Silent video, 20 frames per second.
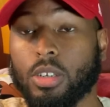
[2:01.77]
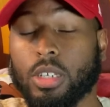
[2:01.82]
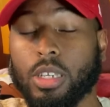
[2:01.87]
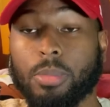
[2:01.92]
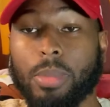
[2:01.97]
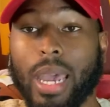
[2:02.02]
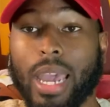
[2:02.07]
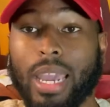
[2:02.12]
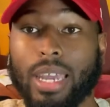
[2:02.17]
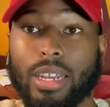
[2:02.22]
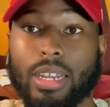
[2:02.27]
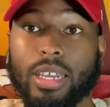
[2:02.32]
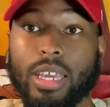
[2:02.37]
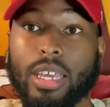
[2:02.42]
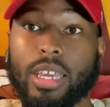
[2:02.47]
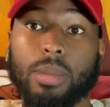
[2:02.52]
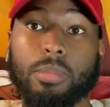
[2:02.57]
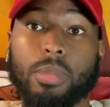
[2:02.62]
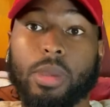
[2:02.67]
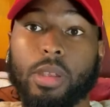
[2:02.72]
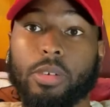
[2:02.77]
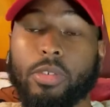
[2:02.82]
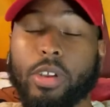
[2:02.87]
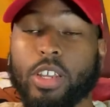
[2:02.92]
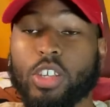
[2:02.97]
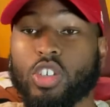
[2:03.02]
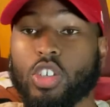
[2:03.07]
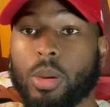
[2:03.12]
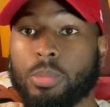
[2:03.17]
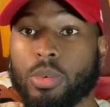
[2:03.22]
did back in the day, hitting mid-range
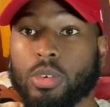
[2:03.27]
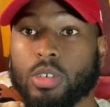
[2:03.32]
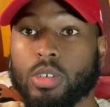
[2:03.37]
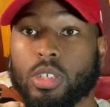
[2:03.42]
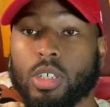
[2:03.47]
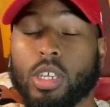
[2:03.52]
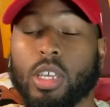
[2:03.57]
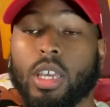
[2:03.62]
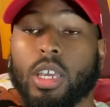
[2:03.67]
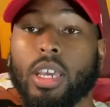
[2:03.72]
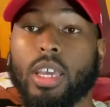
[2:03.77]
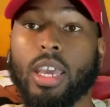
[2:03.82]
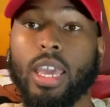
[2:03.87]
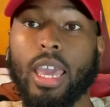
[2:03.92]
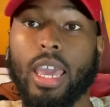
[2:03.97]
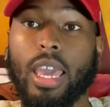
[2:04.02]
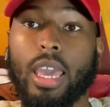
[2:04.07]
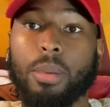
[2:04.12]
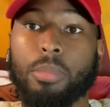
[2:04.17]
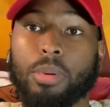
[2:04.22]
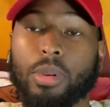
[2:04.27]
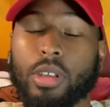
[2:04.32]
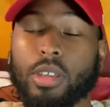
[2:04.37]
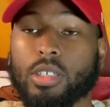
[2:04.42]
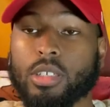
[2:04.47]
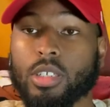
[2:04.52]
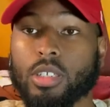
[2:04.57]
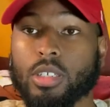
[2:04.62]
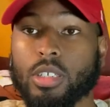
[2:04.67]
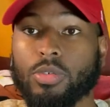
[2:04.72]
jumpers and pretty
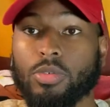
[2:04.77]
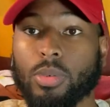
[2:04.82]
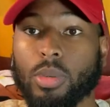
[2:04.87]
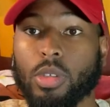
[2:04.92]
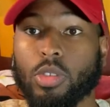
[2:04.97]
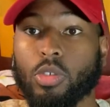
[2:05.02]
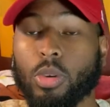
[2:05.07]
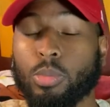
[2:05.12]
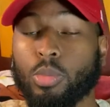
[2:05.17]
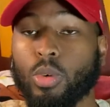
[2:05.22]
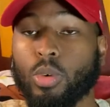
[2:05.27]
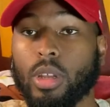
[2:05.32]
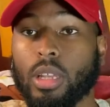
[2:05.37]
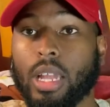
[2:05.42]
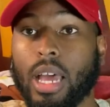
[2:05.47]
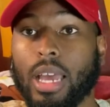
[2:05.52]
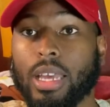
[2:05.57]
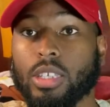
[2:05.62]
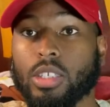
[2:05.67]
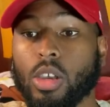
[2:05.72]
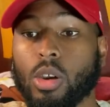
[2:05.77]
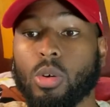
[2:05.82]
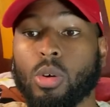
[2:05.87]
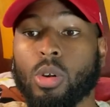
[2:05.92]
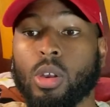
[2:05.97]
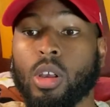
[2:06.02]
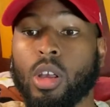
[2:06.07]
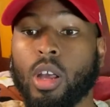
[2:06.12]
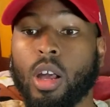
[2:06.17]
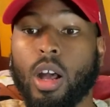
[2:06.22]
consistent from the three-point line. So
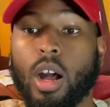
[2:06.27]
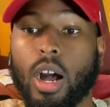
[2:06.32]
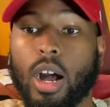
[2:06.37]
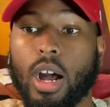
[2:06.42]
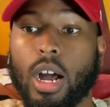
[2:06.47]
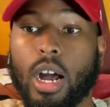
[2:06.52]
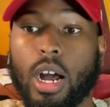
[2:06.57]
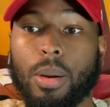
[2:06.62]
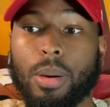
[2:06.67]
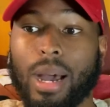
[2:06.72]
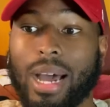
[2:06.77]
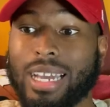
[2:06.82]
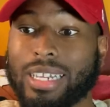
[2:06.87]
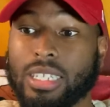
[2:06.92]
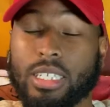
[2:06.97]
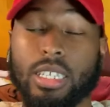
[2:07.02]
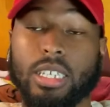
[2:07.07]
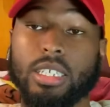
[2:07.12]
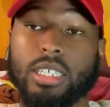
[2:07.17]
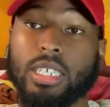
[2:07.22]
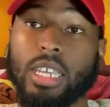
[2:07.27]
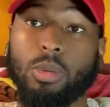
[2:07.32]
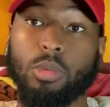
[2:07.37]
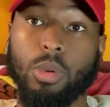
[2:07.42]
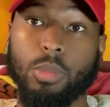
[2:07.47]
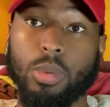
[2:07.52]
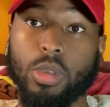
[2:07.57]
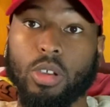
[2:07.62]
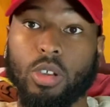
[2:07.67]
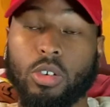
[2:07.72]
I just think Sam would
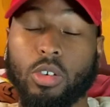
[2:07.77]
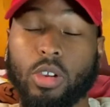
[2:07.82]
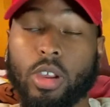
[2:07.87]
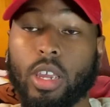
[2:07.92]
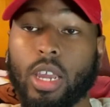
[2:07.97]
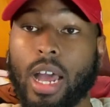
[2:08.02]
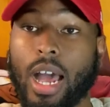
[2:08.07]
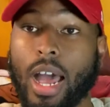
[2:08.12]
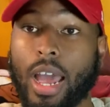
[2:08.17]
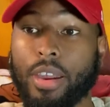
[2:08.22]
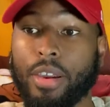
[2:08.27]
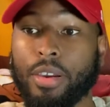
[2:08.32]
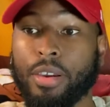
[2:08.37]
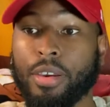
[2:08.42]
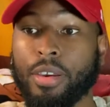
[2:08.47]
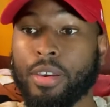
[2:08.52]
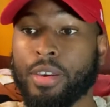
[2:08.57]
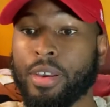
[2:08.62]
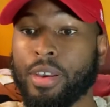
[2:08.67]
be a great hire.